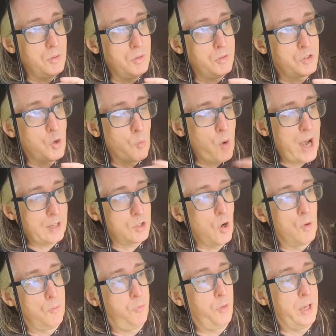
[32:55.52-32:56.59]
direct
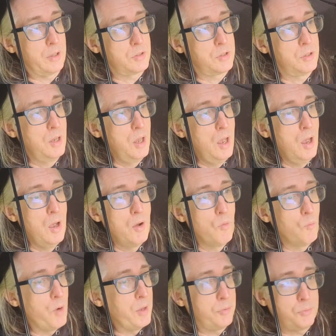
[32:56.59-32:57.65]
conflict
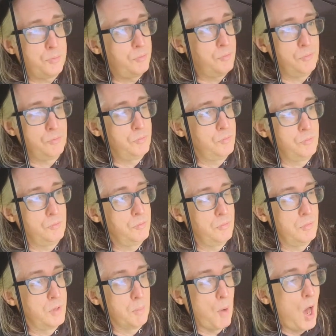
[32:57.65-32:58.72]
with
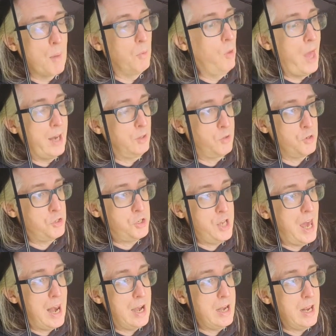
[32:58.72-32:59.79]
the Bible and
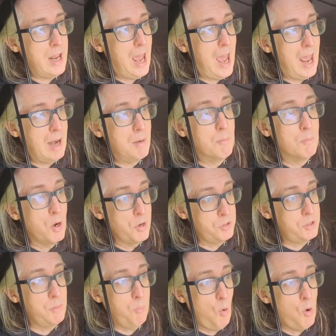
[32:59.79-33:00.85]
Christianity, and most
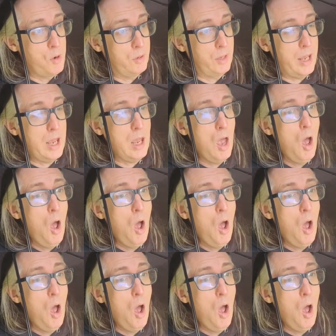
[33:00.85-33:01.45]
importantly,